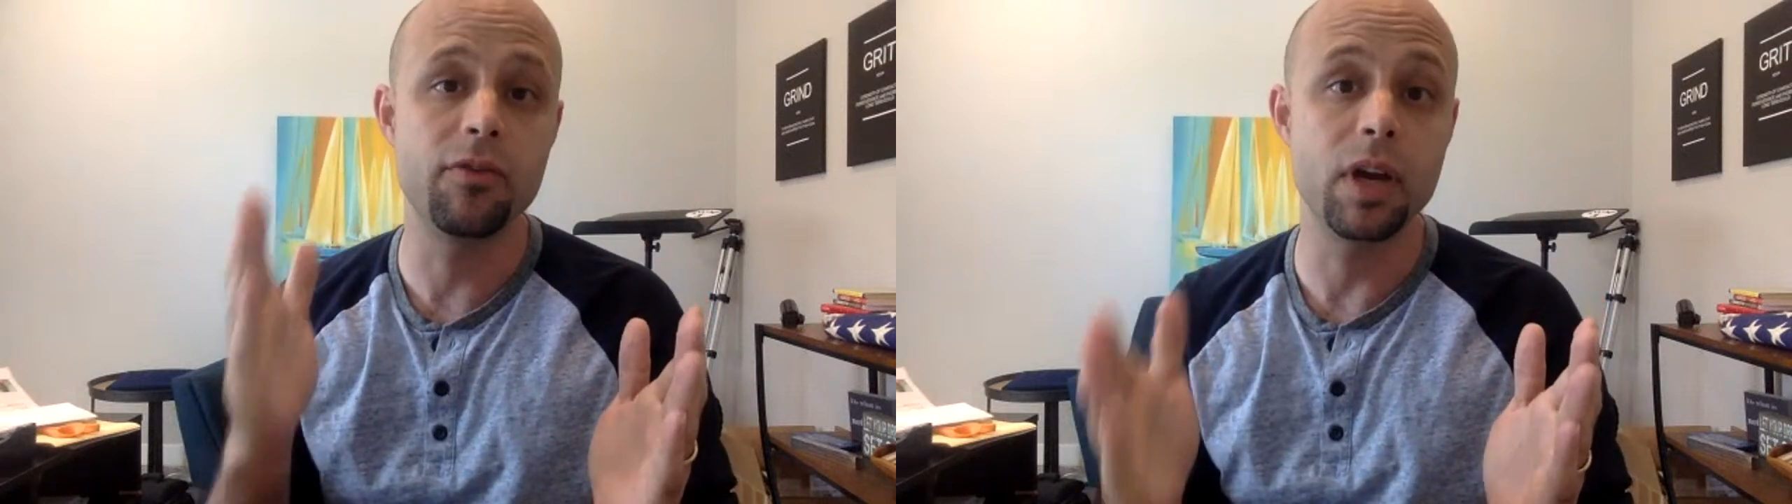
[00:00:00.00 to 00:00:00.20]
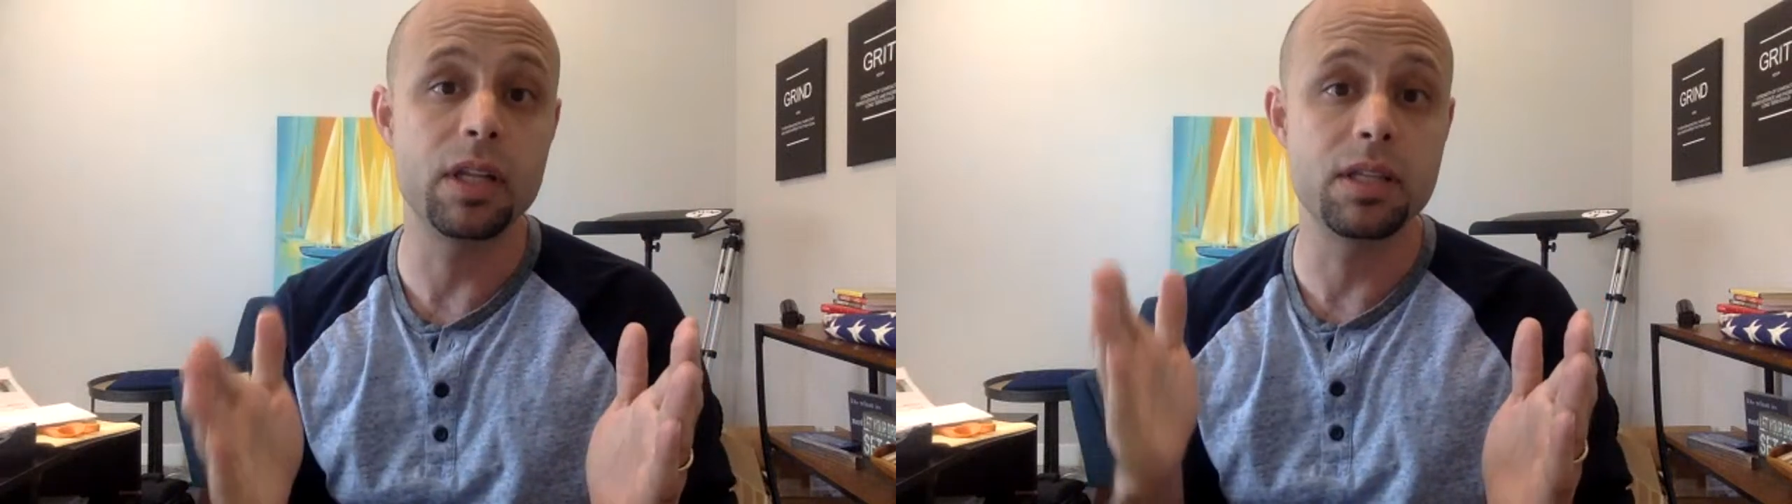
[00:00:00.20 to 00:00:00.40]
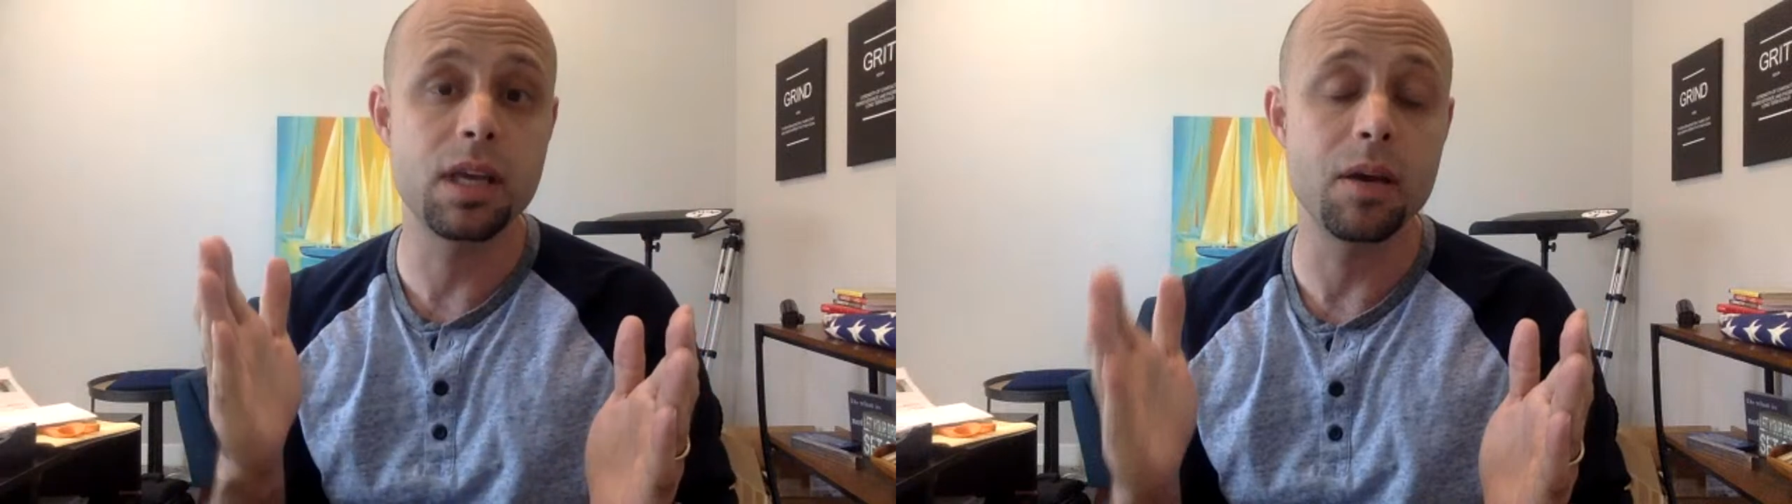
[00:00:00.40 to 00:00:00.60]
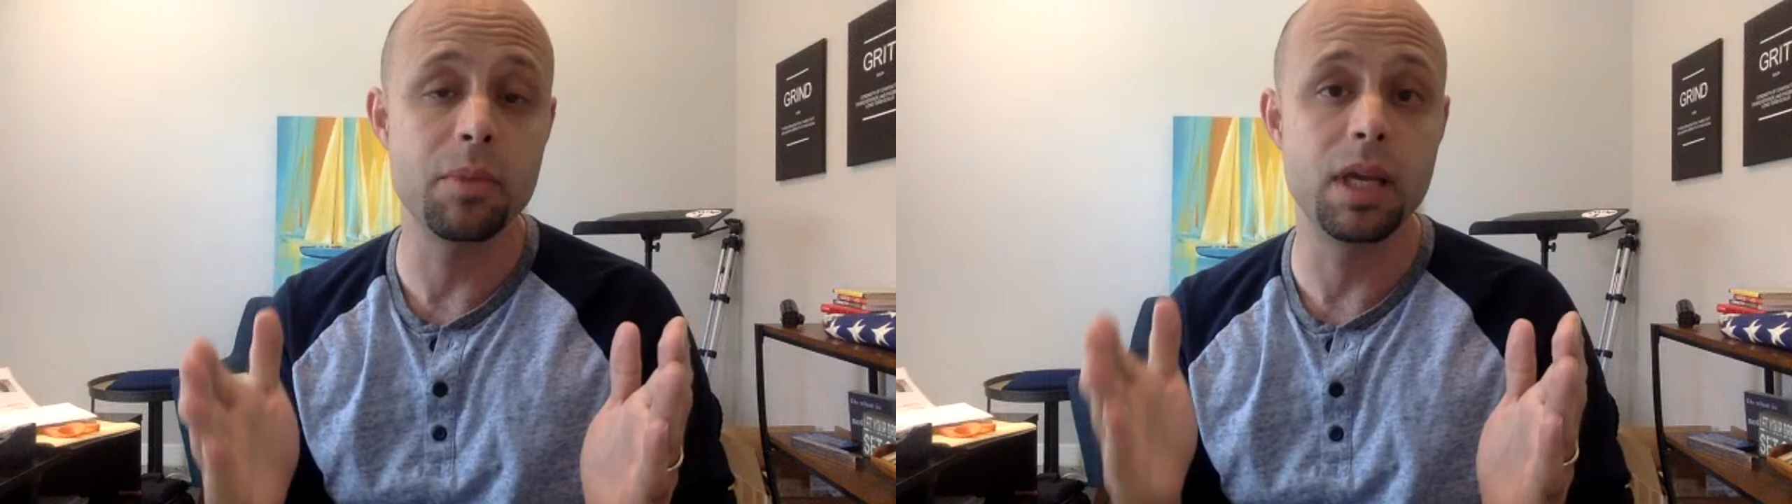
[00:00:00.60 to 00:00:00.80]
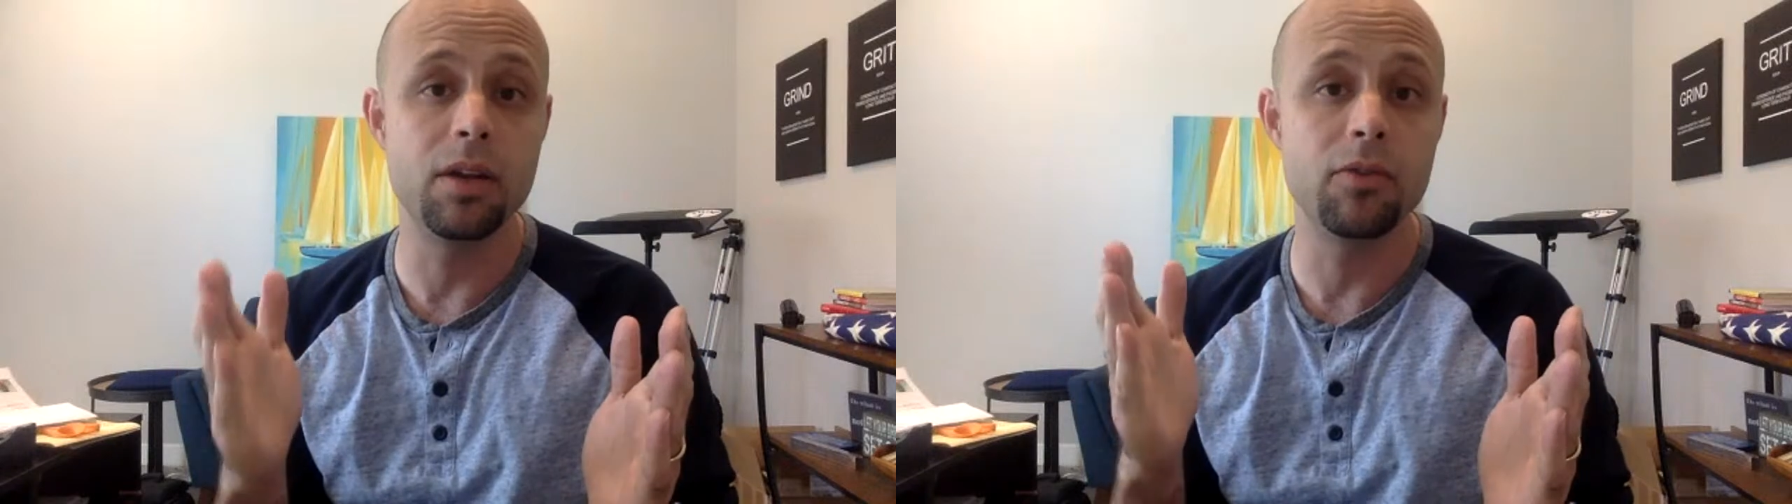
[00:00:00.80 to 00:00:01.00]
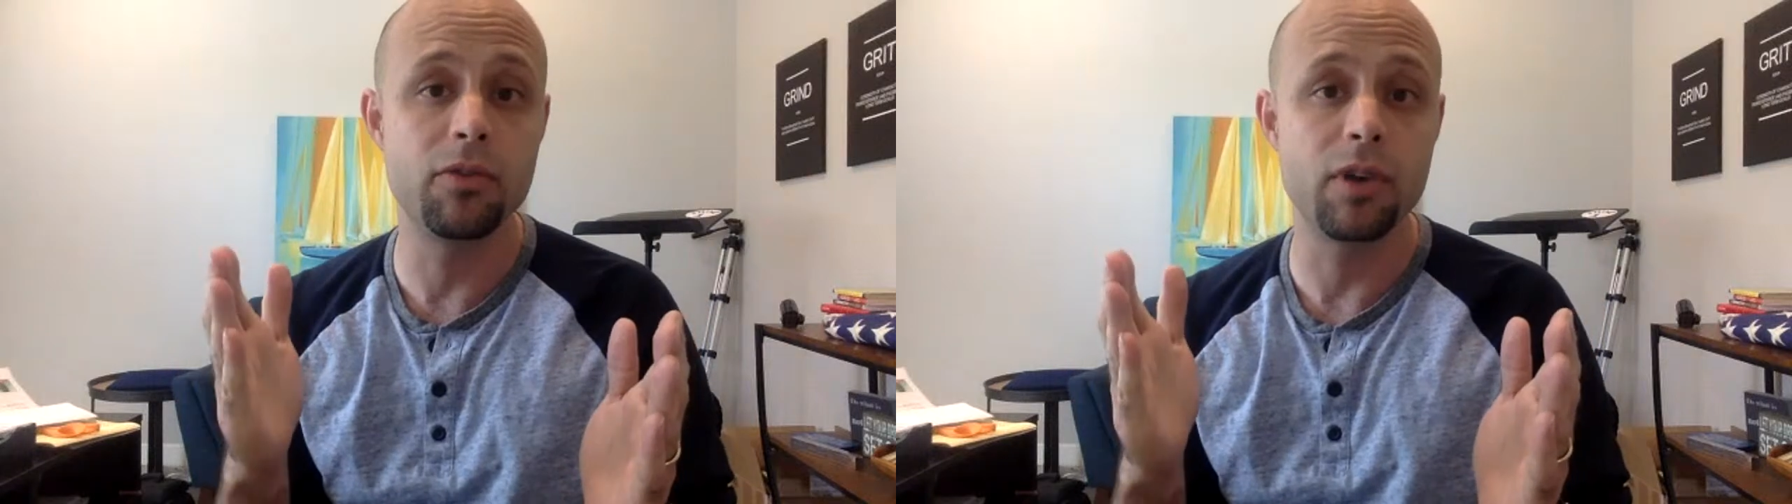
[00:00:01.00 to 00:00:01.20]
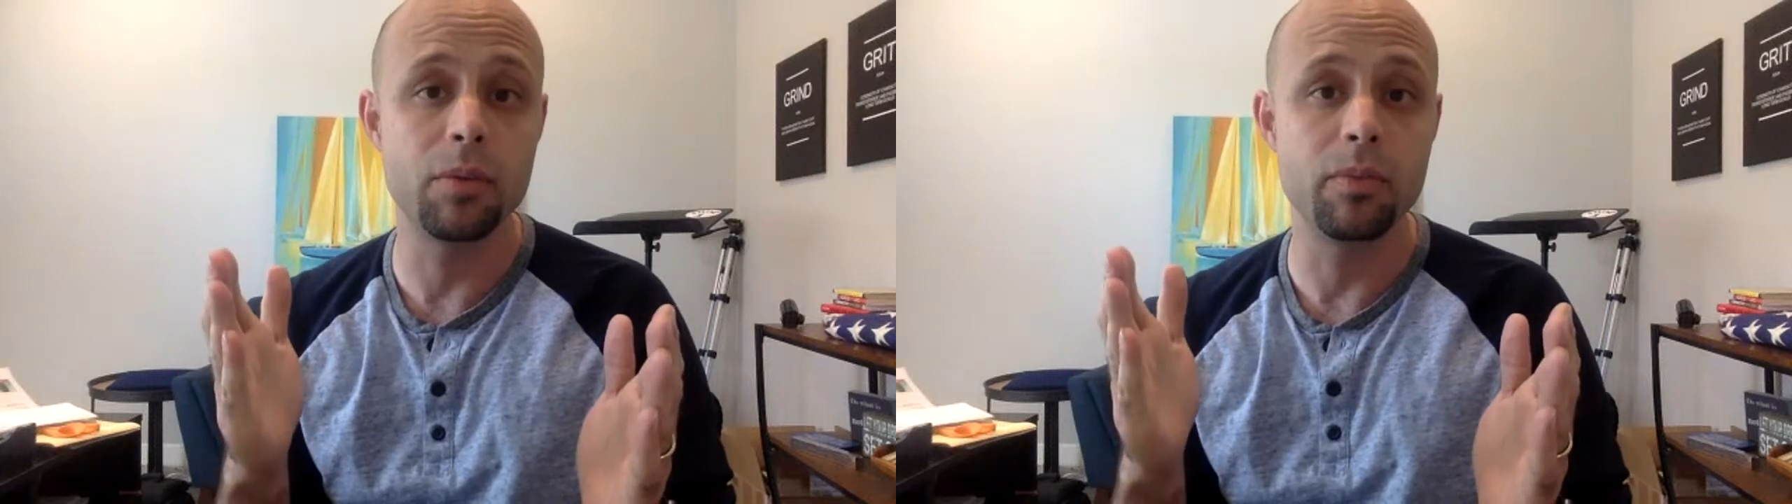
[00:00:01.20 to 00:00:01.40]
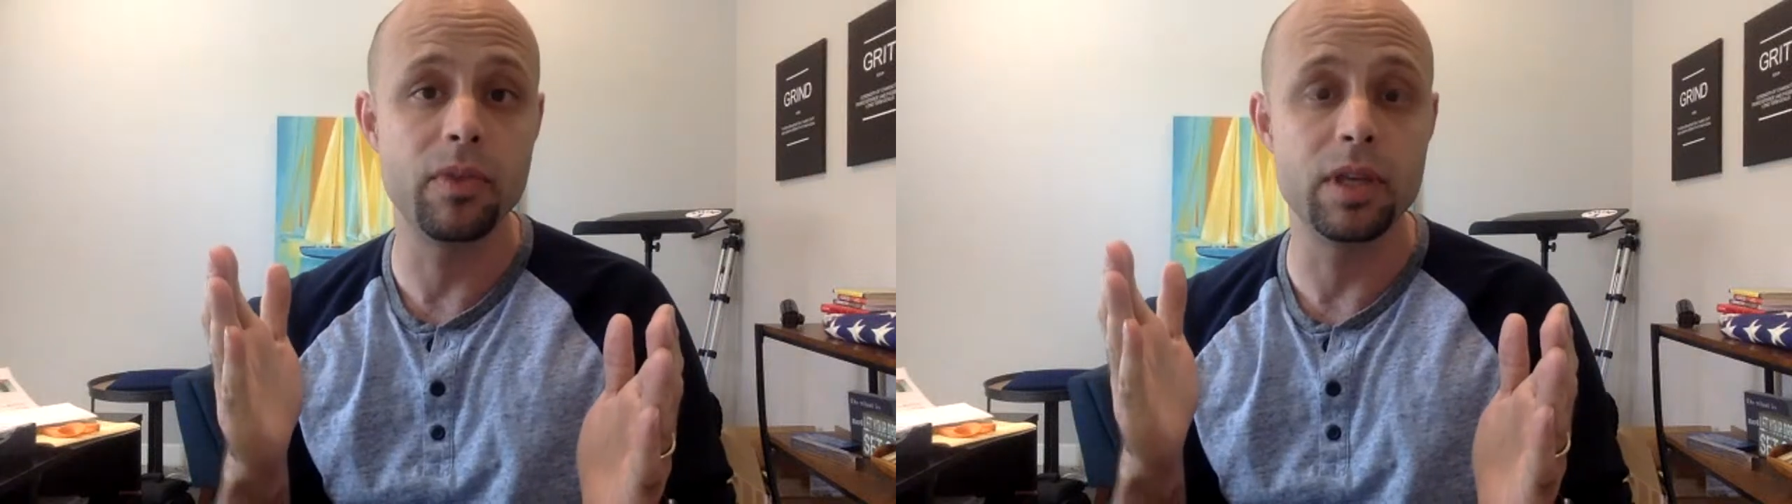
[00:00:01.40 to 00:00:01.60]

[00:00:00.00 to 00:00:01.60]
funds come in from